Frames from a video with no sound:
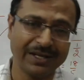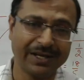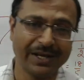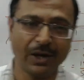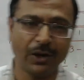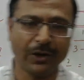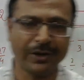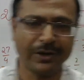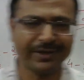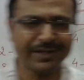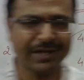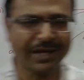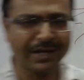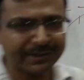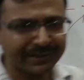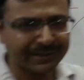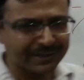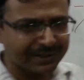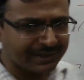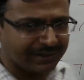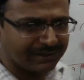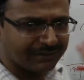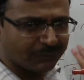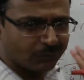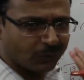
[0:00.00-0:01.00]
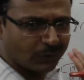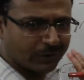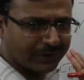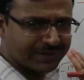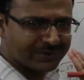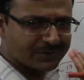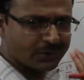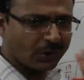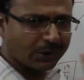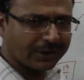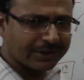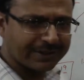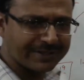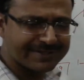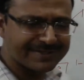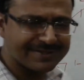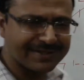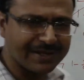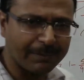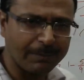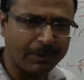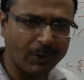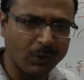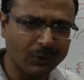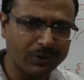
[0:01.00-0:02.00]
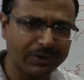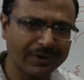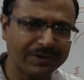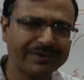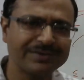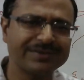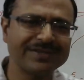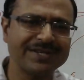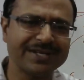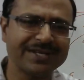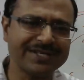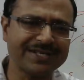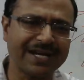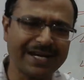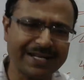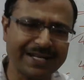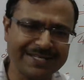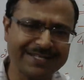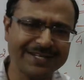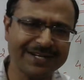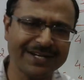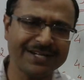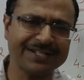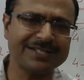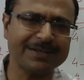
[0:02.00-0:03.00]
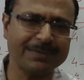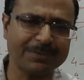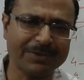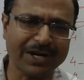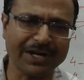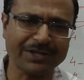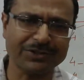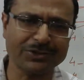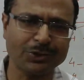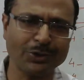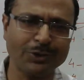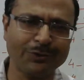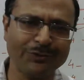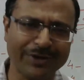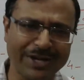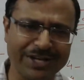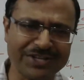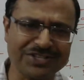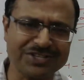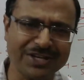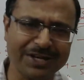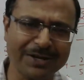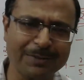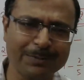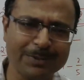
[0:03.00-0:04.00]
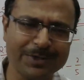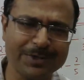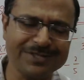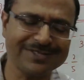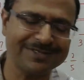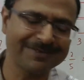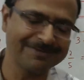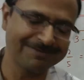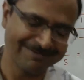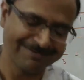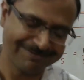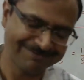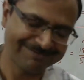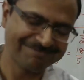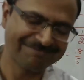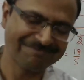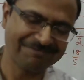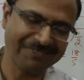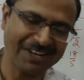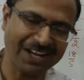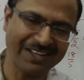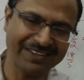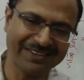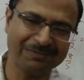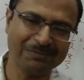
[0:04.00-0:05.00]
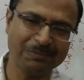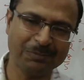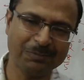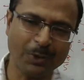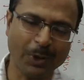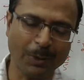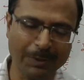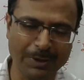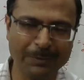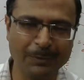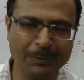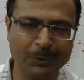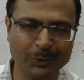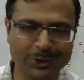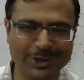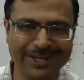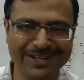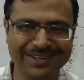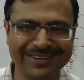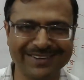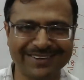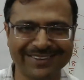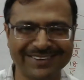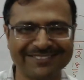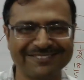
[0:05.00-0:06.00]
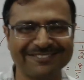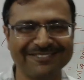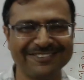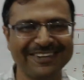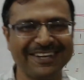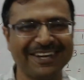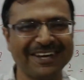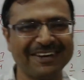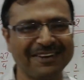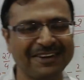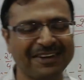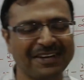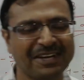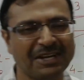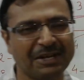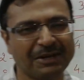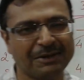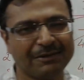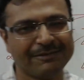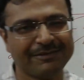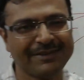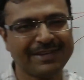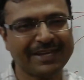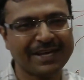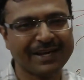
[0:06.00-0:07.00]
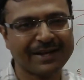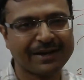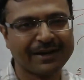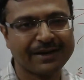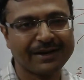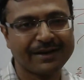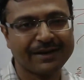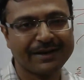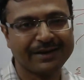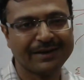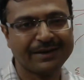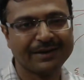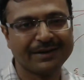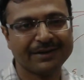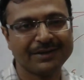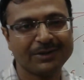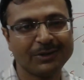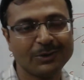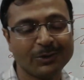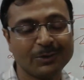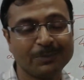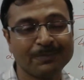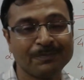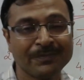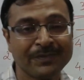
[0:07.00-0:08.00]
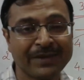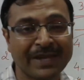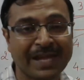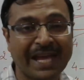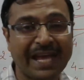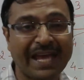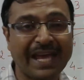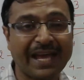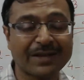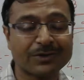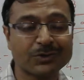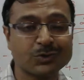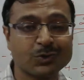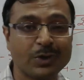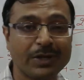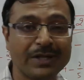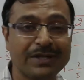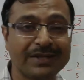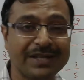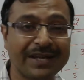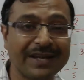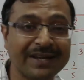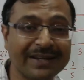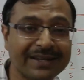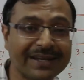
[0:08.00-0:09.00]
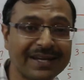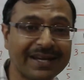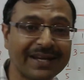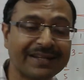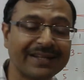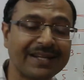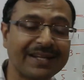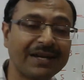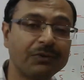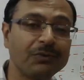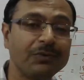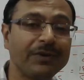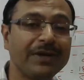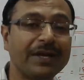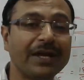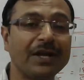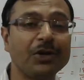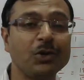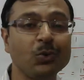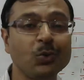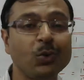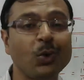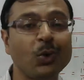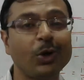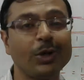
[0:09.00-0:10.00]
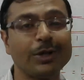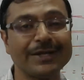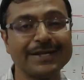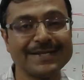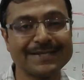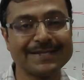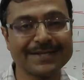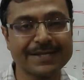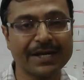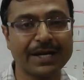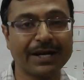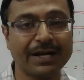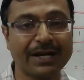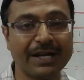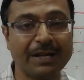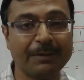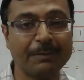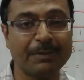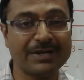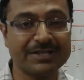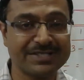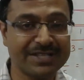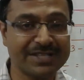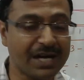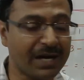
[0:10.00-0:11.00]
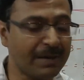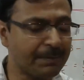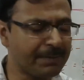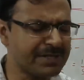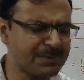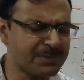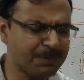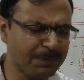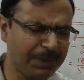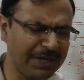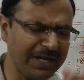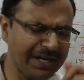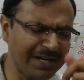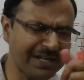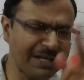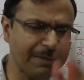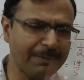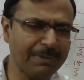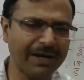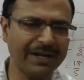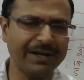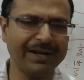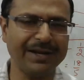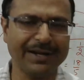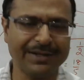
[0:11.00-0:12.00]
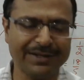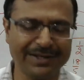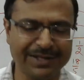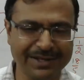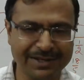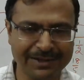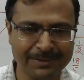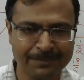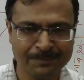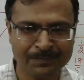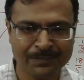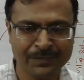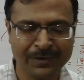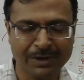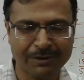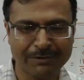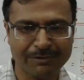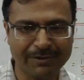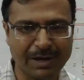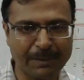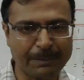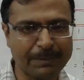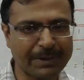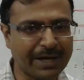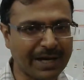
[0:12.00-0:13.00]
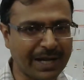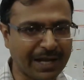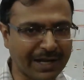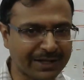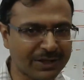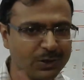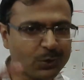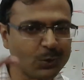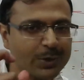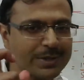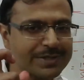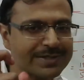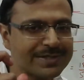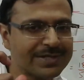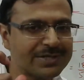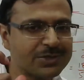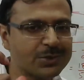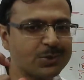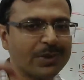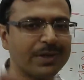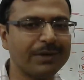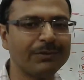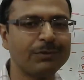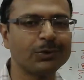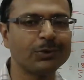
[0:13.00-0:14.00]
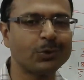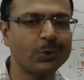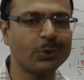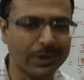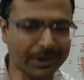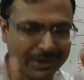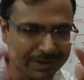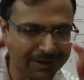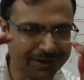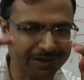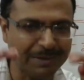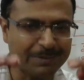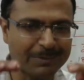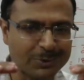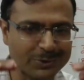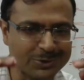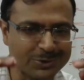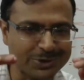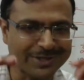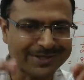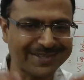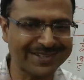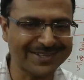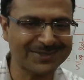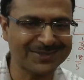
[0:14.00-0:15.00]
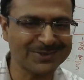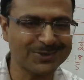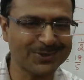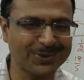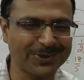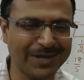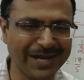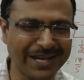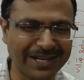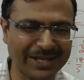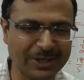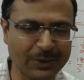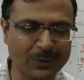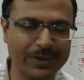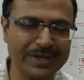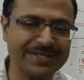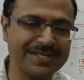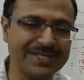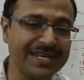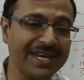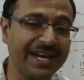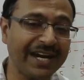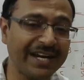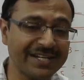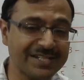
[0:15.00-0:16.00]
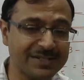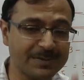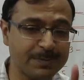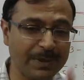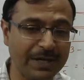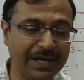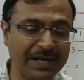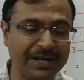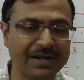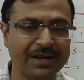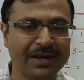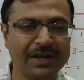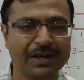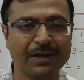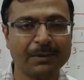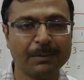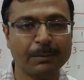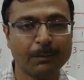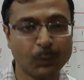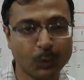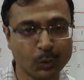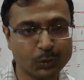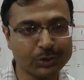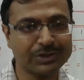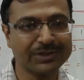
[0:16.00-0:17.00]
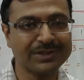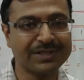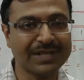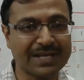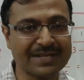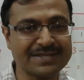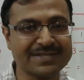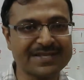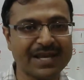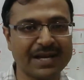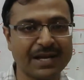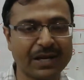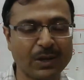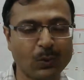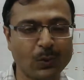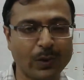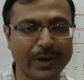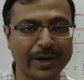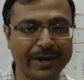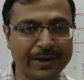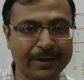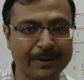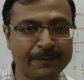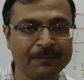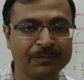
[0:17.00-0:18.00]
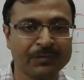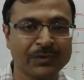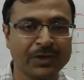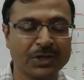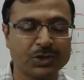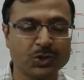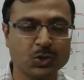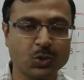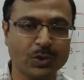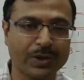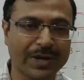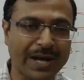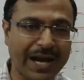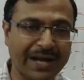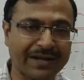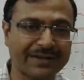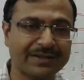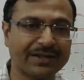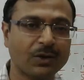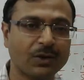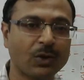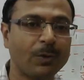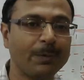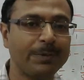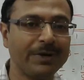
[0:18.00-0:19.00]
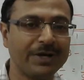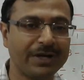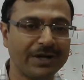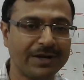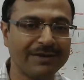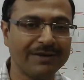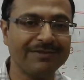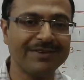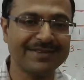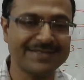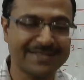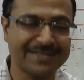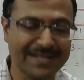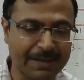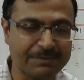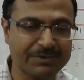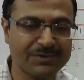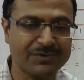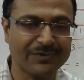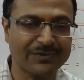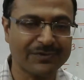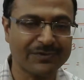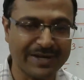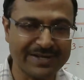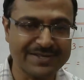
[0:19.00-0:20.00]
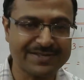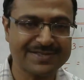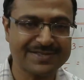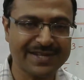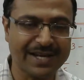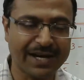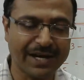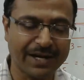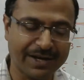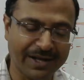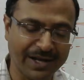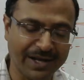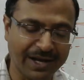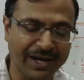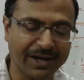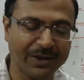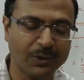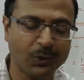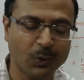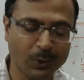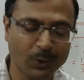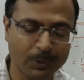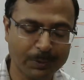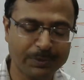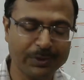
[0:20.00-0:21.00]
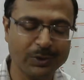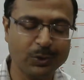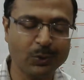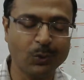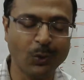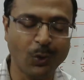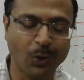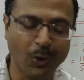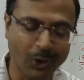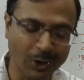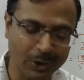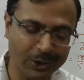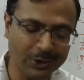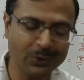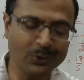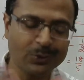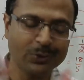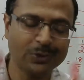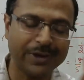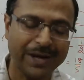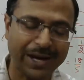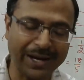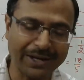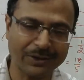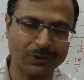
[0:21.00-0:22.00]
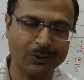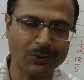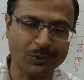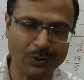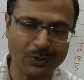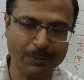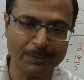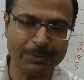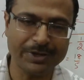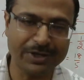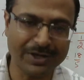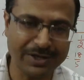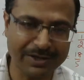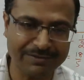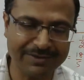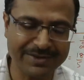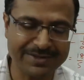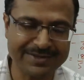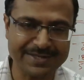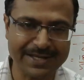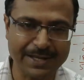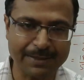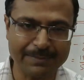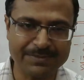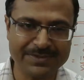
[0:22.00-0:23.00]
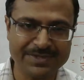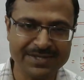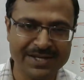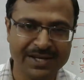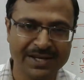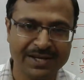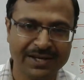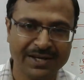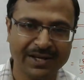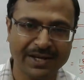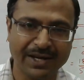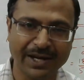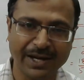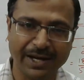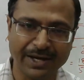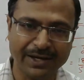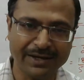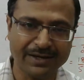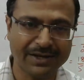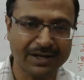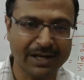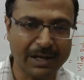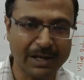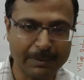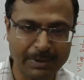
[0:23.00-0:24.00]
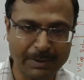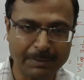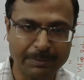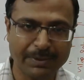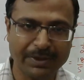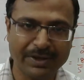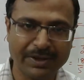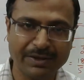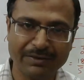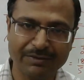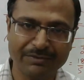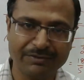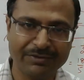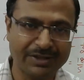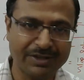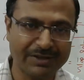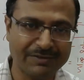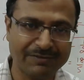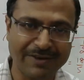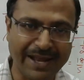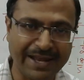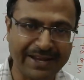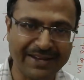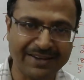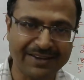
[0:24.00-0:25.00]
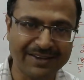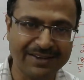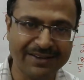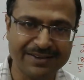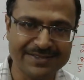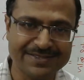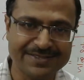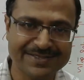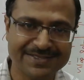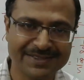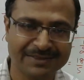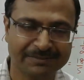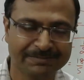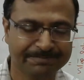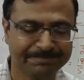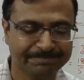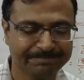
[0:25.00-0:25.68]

Aur tha kya, what is all this about? Just addition and subtraction of rational numbers. Problem hoti hai na. We are actually thinking that we can do all these correctly, but jahan pe speed ki bari aati hai na, wahan par accuracy jo hai wo thoda kam ho jata hai. So accuracy and speed, both things are required to crack the competitive exams, friends. And I hope you all do crack your competitive exams and come up with flying colors.